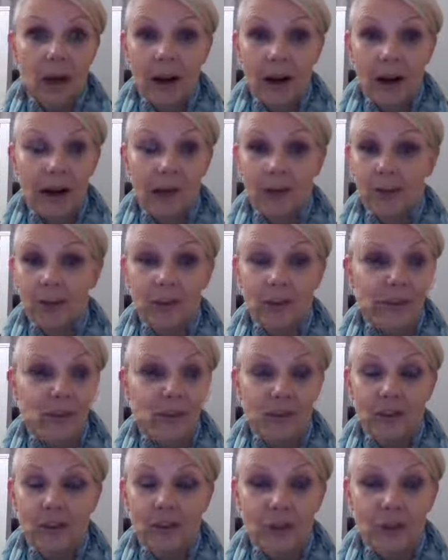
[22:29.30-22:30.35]
I was
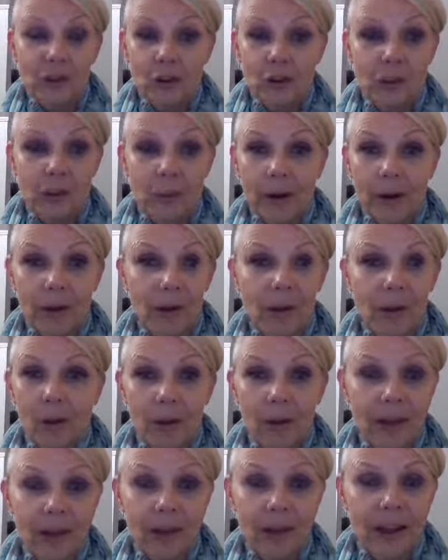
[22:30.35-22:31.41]
just so shocked by the
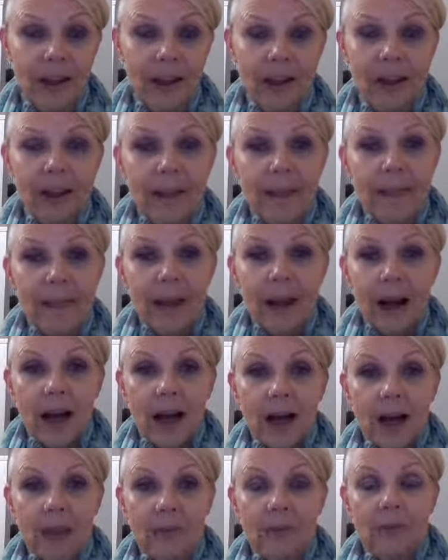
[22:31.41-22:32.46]
whole thing.
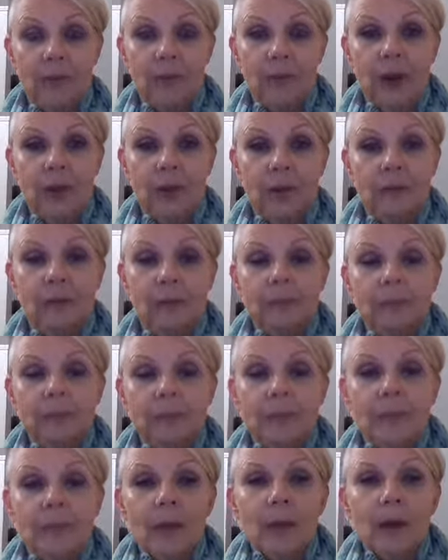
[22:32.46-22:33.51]
So
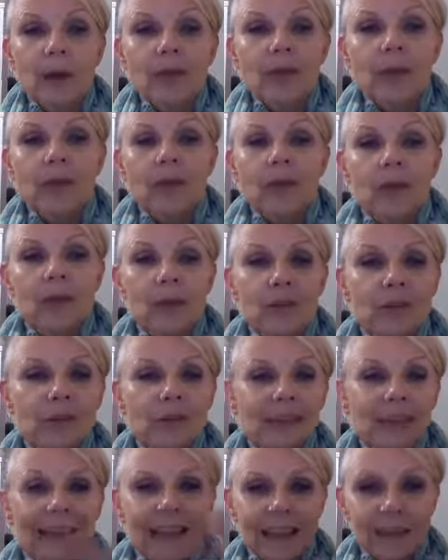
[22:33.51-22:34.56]
those
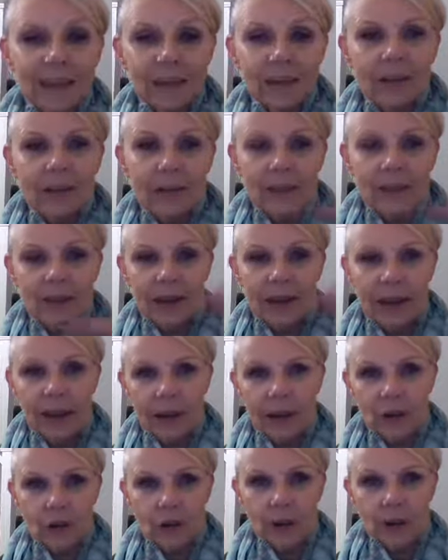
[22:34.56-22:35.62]
little
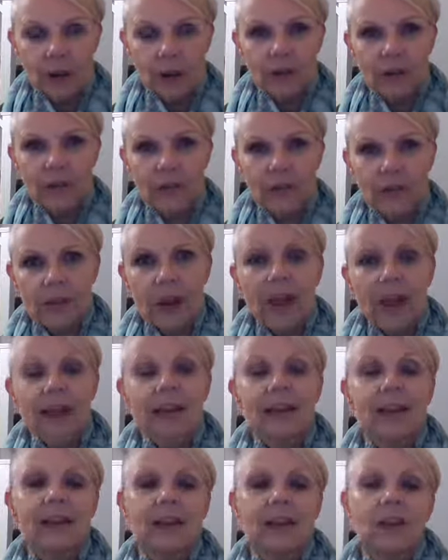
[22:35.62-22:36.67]
disconnections,
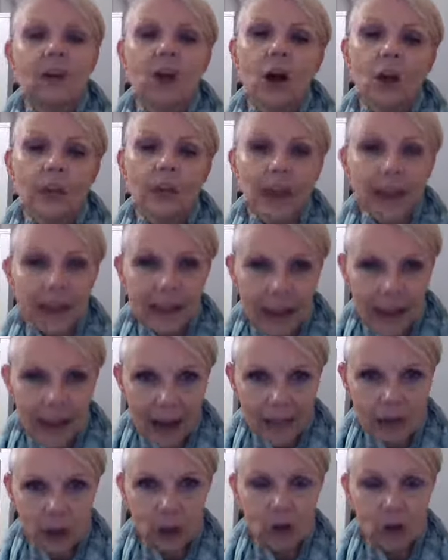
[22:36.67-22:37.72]
they can
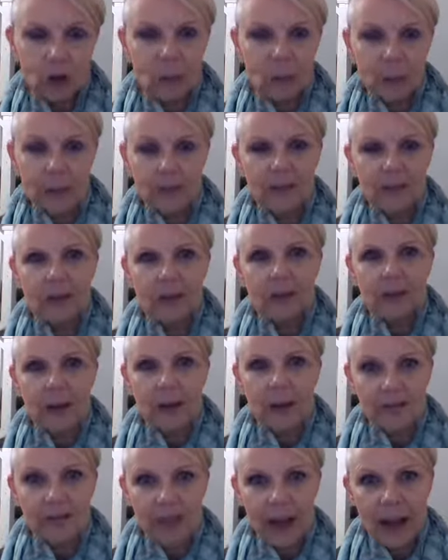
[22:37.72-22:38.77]
have a cumulative
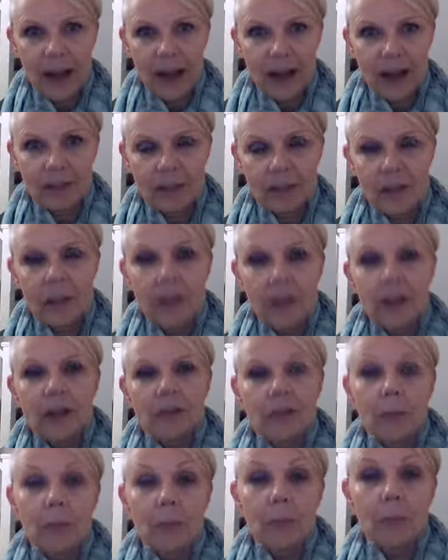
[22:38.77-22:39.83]
effect.
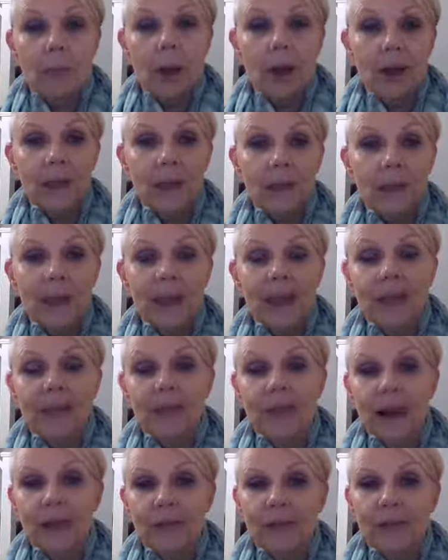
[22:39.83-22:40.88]
So it might mean
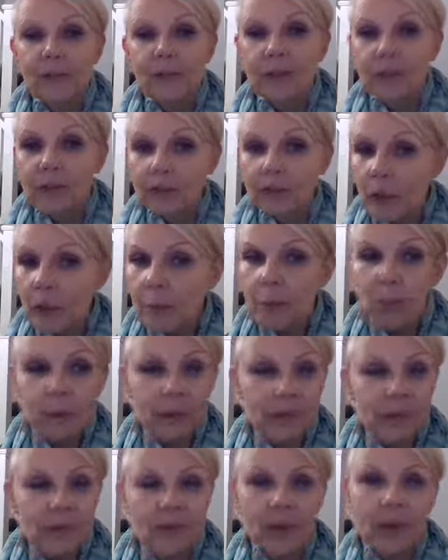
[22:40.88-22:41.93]
that for some
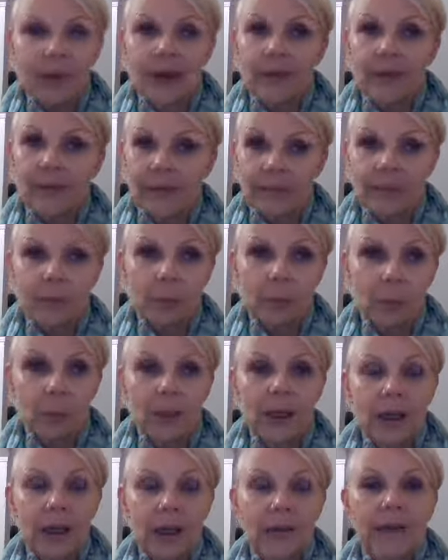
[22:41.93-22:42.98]
reason at this
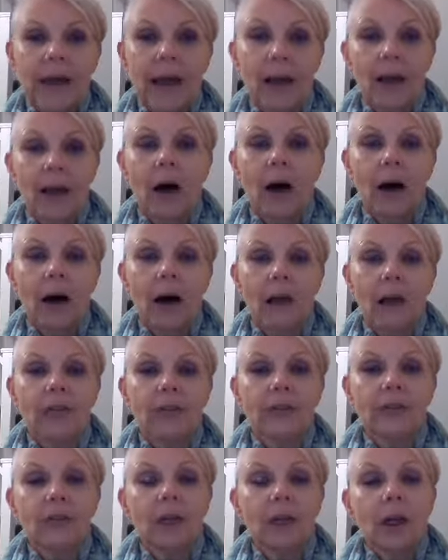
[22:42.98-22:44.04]
point in their lives,